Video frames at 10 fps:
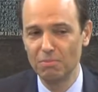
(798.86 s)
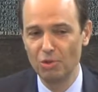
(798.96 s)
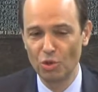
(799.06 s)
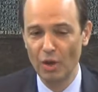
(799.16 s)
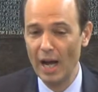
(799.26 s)

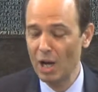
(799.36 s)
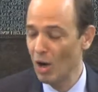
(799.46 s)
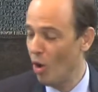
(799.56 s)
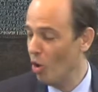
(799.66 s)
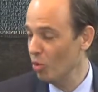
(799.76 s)
try
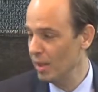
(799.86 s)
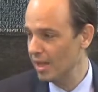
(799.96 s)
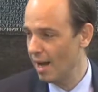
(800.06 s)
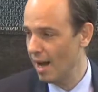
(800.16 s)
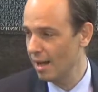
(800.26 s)
all we
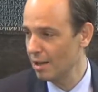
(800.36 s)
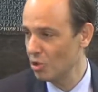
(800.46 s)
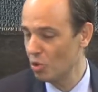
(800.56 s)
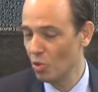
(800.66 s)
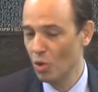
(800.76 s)
can
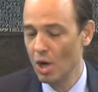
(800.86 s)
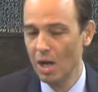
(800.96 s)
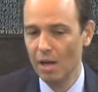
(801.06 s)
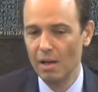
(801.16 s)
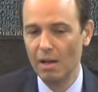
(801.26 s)
to
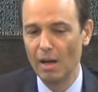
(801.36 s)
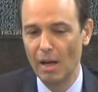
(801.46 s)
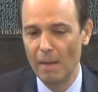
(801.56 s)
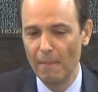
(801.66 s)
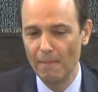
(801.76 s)

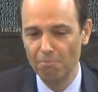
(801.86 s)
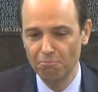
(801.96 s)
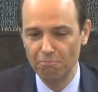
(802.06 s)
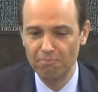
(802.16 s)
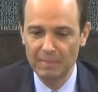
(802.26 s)

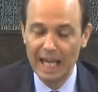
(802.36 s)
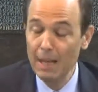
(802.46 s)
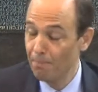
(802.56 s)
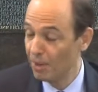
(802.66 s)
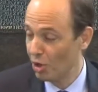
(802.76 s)

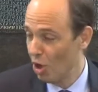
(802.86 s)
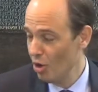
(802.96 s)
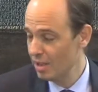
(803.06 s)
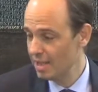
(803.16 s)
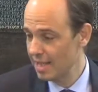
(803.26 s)
keep the
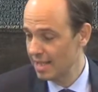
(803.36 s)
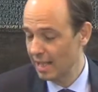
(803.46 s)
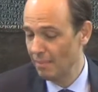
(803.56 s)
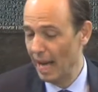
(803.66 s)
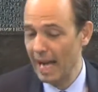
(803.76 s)
current
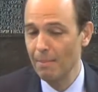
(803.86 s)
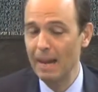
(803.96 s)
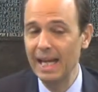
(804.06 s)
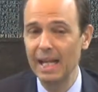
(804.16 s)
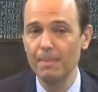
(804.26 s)
system and
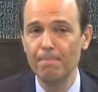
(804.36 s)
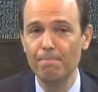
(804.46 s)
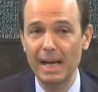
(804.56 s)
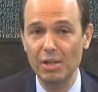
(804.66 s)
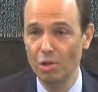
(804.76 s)
make it
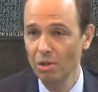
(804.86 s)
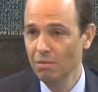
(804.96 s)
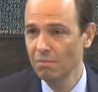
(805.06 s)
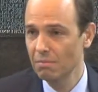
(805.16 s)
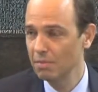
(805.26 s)

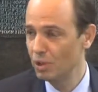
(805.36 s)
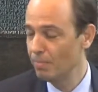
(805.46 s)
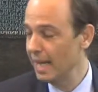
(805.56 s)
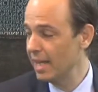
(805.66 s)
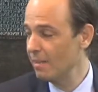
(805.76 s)
better,
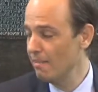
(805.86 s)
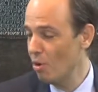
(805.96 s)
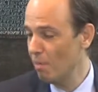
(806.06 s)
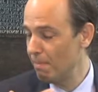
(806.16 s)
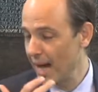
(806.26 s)
make it
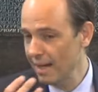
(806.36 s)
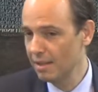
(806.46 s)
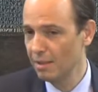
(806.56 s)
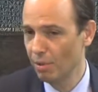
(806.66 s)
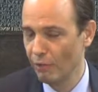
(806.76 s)
more
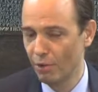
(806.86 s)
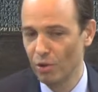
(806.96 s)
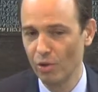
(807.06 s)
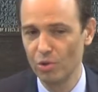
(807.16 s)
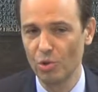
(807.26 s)
palatable for
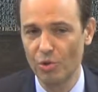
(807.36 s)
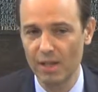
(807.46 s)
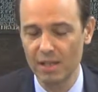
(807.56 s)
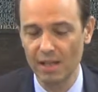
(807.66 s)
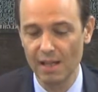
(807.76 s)
those who
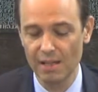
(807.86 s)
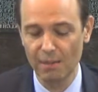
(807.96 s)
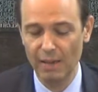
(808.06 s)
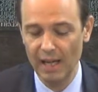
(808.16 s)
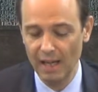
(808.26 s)
criticize
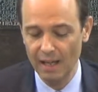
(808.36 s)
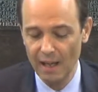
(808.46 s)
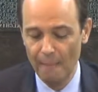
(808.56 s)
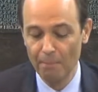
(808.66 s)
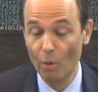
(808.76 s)
it, make
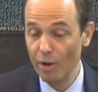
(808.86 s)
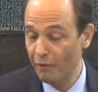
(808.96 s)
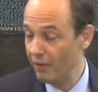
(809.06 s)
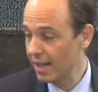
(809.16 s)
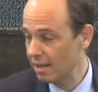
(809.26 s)
it more
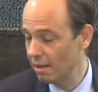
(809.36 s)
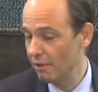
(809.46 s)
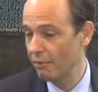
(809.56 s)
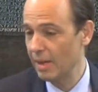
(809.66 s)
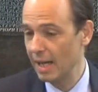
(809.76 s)

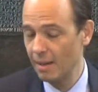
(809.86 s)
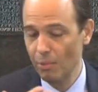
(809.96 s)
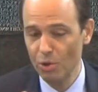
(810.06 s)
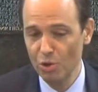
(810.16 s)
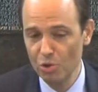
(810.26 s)
effective, make it
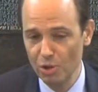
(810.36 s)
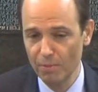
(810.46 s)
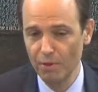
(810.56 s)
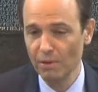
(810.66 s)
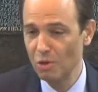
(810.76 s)
more
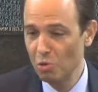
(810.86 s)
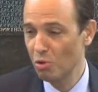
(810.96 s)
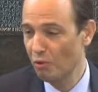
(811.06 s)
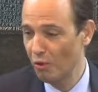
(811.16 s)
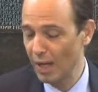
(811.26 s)
usable,
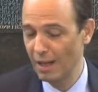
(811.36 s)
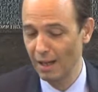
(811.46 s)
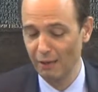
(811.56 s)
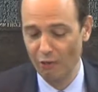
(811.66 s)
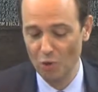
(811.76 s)
user-friendly,
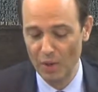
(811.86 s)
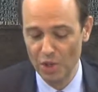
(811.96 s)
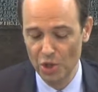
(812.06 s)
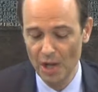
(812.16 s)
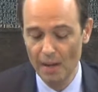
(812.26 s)
if you
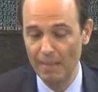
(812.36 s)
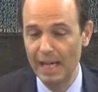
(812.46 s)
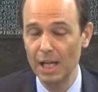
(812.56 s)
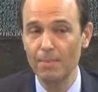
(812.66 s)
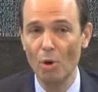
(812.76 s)
wish, make
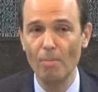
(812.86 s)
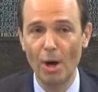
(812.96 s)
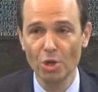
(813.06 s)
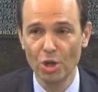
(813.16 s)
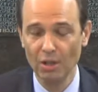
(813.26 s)
it more
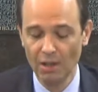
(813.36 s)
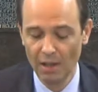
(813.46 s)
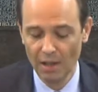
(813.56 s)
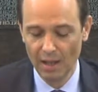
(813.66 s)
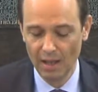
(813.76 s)

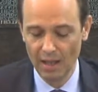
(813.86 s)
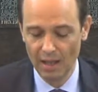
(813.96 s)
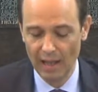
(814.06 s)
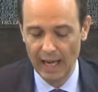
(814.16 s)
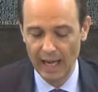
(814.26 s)
modern,
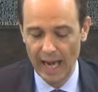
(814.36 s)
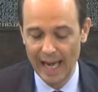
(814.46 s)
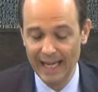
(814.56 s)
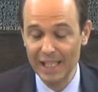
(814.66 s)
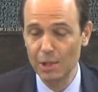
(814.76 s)

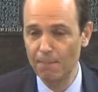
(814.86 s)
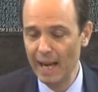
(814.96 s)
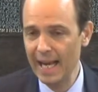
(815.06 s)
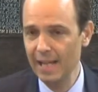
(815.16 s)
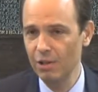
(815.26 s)
and
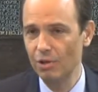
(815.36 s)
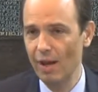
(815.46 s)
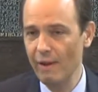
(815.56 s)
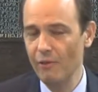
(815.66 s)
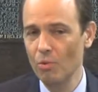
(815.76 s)
explain
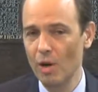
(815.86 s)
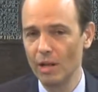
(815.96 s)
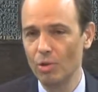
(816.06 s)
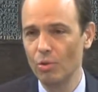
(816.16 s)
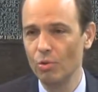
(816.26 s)
to
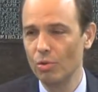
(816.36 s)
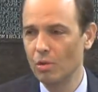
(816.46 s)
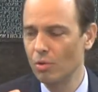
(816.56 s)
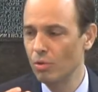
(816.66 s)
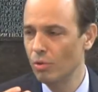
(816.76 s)
everyone
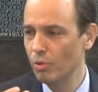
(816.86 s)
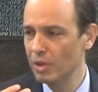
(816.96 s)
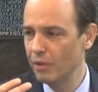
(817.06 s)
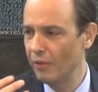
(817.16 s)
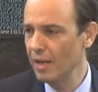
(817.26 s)
who
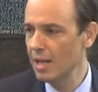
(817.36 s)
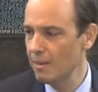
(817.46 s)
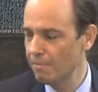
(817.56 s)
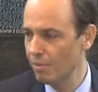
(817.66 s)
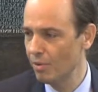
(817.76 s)
is fed
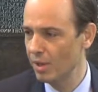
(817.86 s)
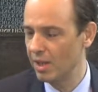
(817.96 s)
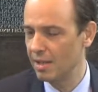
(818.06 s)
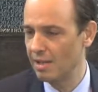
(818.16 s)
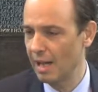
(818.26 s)
up with
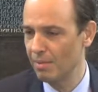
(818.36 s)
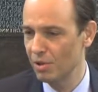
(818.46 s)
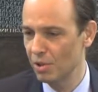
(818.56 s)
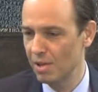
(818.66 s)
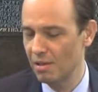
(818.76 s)
the
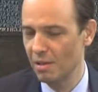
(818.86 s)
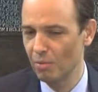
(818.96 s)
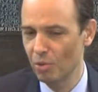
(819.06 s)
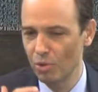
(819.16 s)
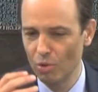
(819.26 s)
established system,
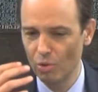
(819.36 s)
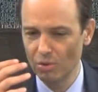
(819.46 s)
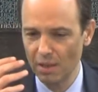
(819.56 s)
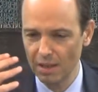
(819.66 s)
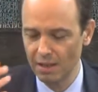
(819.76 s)

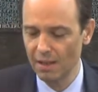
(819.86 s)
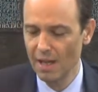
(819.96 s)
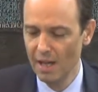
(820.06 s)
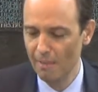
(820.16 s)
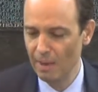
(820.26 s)
who doesn't
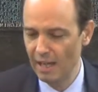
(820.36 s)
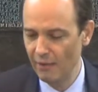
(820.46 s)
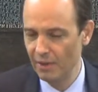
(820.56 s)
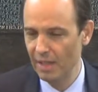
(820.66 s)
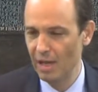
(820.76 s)

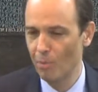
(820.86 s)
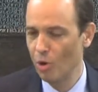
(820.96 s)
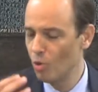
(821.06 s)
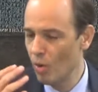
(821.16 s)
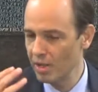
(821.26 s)
believe in it
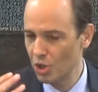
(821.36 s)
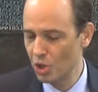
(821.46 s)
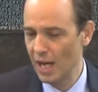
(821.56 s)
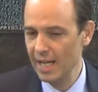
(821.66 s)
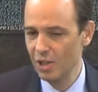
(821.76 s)
anymore, who wants
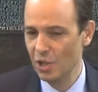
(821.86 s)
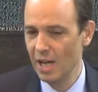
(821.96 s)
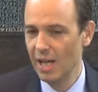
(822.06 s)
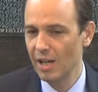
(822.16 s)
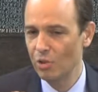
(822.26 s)
change,
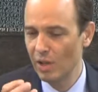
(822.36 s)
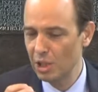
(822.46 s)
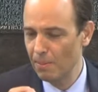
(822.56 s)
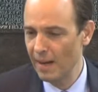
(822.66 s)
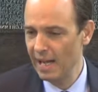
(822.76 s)
to
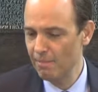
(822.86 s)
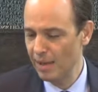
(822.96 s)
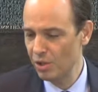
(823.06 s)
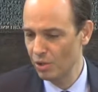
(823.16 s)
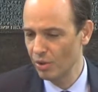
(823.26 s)
explain
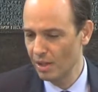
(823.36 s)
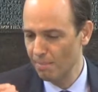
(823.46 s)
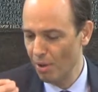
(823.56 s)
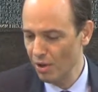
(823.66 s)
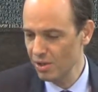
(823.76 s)
better the
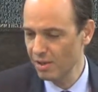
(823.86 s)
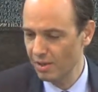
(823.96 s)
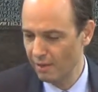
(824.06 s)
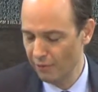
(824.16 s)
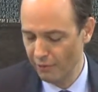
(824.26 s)

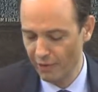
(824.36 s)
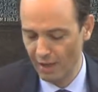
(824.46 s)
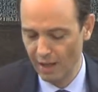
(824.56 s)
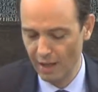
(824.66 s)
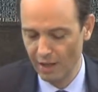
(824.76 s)

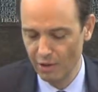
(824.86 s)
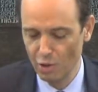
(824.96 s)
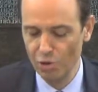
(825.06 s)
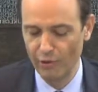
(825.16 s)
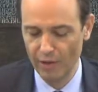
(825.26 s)
positive
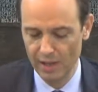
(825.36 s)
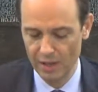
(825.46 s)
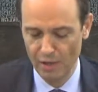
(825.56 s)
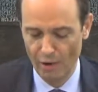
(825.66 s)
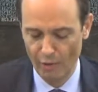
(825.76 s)

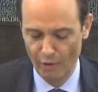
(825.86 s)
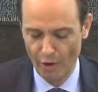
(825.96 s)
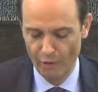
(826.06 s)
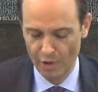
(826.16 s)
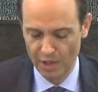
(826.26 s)
usefulness of
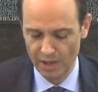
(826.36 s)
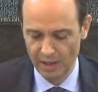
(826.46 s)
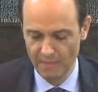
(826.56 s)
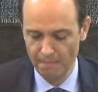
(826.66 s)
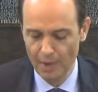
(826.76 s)
our system.